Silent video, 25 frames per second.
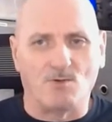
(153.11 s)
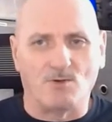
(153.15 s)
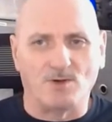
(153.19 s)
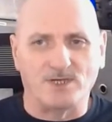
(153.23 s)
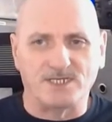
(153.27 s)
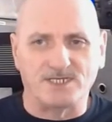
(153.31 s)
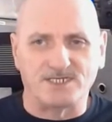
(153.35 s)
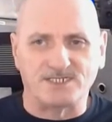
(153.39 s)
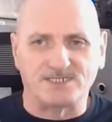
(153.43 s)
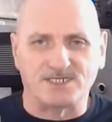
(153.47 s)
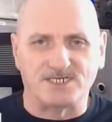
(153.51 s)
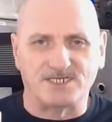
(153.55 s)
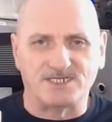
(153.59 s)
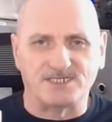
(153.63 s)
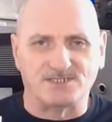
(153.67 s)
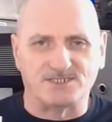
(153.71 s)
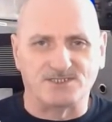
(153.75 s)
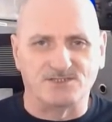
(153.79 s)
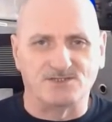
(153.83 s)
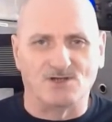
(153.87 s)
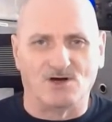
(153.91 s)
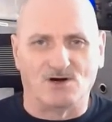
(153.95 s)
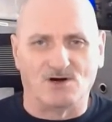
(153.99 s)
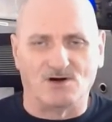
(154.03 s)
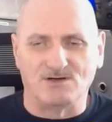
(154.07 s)
It's
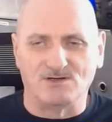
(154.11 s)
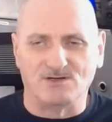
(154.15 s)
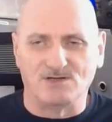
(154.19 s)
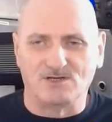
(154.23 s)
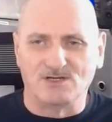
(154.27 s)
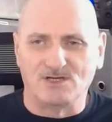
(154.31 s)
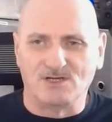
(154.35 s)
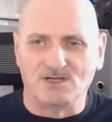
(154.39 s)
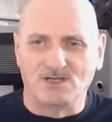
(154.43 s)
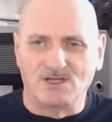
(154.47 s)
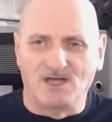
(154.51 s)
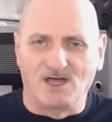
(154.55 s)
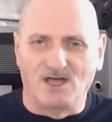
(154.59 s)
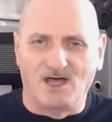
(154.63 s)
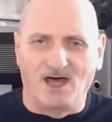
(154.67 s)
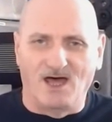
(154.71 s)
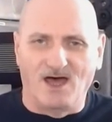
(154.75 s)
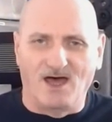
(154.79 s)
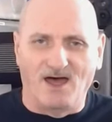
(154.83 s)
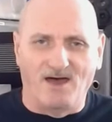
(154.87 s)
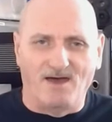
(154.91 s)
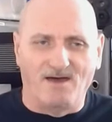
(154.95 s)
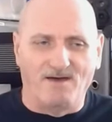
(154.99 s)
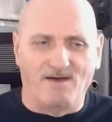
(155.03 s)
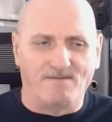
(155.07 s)
not
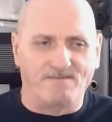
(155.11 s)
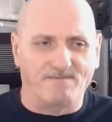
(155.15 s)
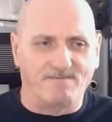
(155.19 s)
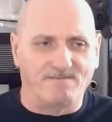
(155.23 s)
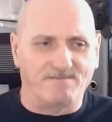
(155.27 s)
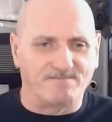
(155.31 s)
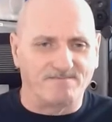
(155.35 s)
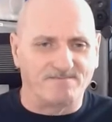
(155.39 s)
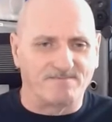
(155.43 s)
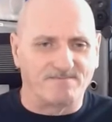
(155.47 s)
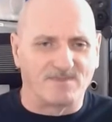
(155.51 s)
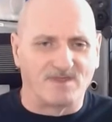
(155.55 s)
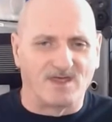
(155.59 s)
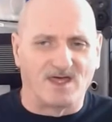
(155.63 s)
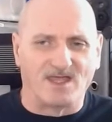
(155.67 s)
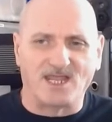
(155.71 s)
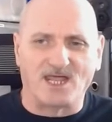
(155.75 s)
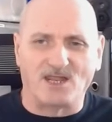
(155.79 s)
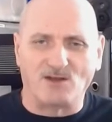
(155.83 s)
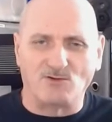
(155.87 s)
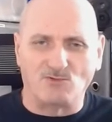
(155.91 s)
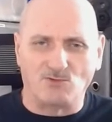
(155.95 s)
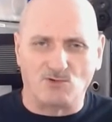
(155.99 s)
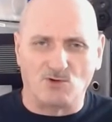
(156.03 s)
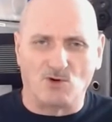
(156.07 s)
an
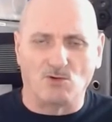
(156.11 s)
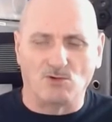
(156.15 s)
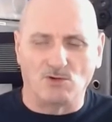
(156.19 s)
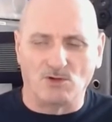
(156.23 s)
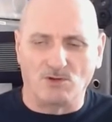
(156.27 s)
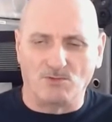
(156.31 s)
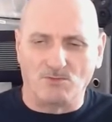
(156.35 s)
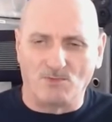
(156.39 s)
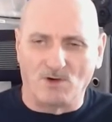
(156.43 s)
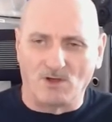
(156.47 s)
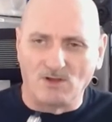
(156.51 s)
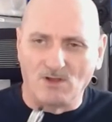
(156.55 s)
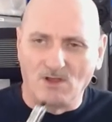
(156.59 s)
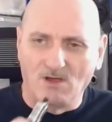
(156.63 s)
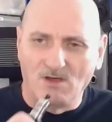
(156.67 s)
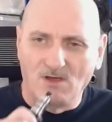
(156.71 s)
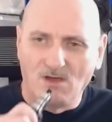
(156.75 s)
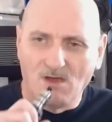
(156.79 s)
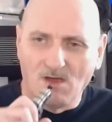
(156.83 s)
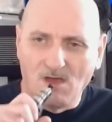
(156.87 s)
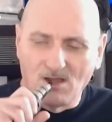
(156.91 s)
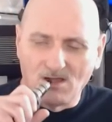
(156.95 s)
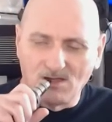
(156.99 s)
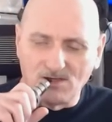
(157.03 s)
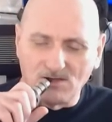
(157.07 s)
hand rolling one.
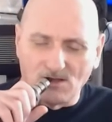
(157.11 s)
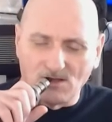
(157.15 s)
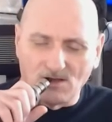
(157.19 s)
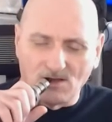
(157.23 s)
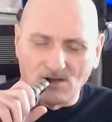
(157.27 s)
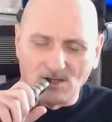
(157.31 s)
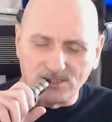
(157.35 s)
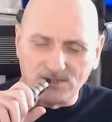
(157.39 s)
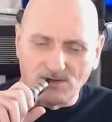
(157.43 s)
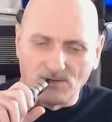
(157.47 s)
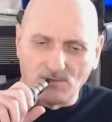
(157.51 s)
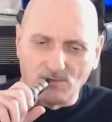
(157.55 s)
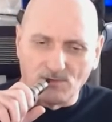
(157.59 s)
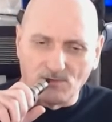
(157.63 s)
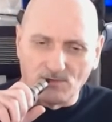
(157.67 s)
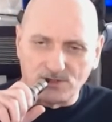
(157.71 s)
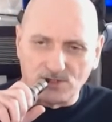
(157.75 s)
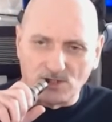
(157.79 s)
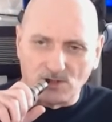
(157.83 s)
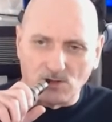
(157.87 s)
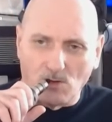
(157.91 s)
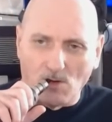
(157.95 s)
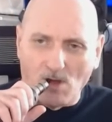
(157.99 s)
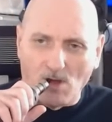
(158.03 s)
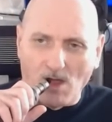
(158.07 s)
So it's on with
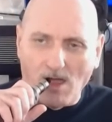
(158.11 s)
two.